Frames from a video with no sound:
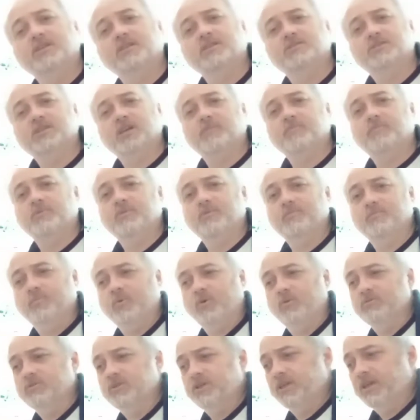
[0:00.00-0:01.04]
the shape of the
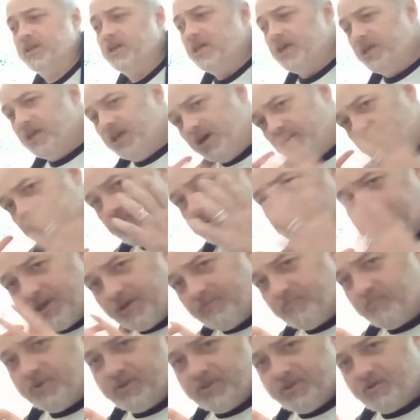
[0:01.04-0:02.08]
body, but
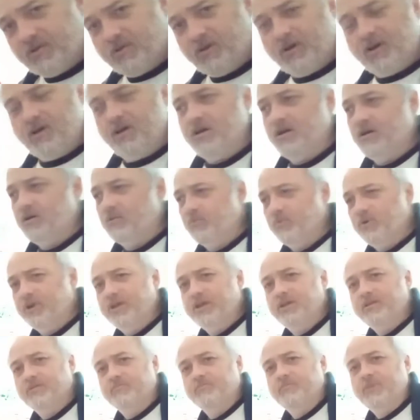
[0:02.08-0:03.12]
then with a
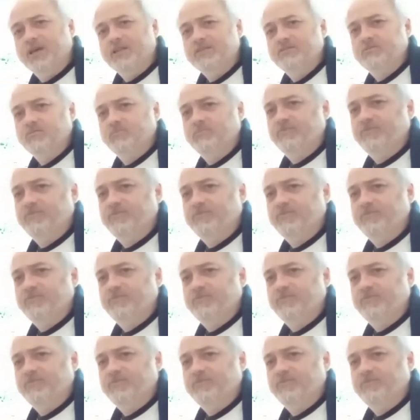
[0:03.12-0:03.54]
weird messed up